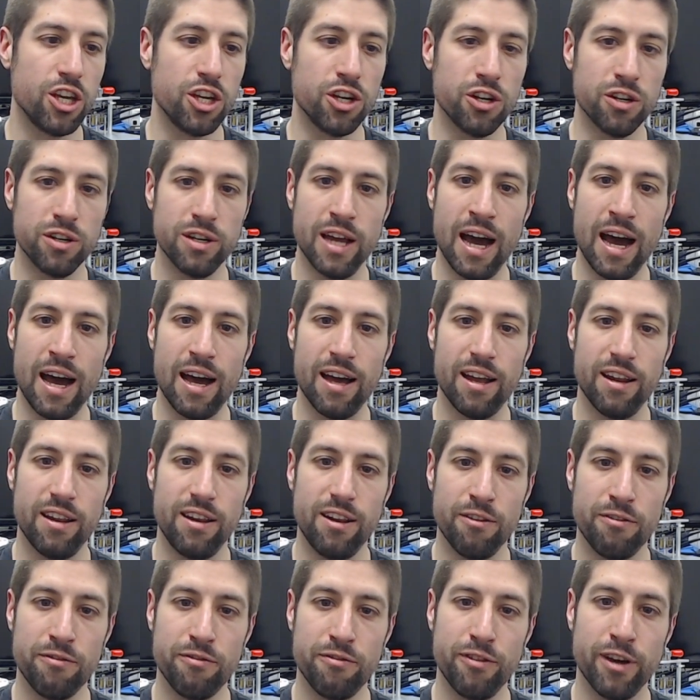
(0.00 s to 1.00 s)
you're not
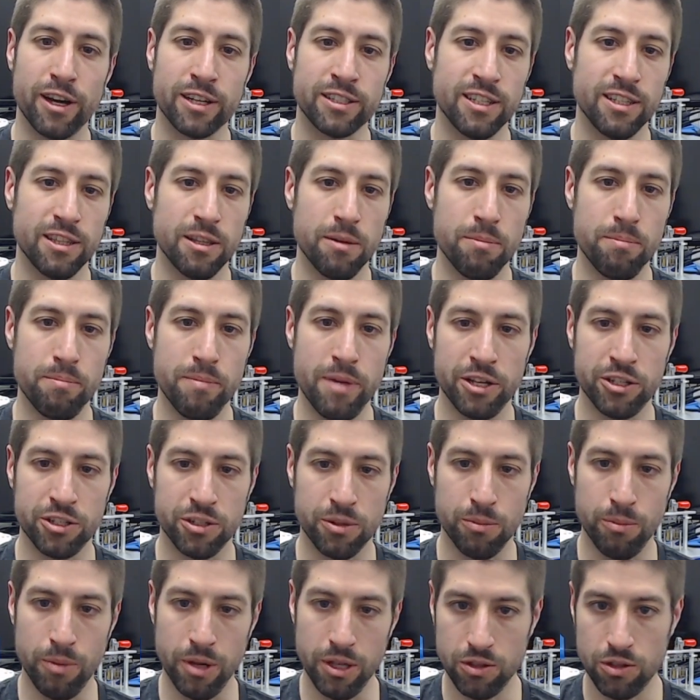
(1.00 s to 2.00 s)
affecting the
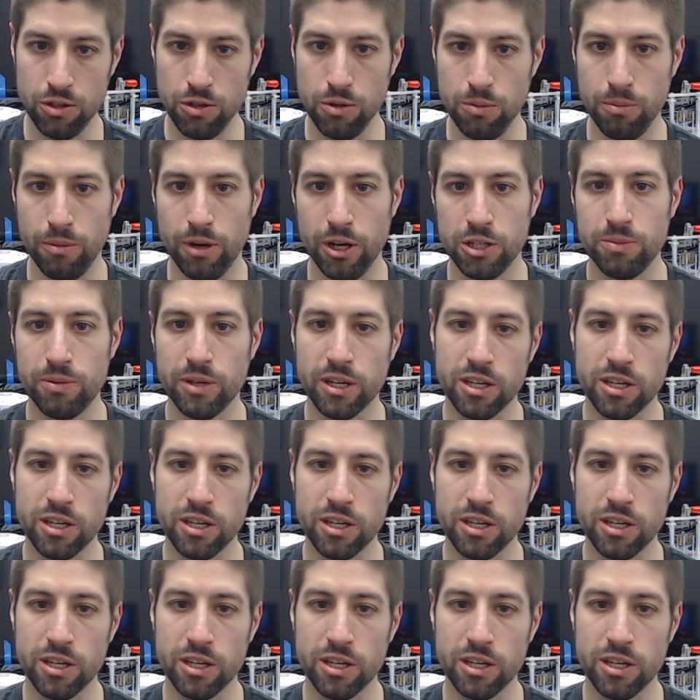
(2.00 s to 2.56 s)
measurement too much,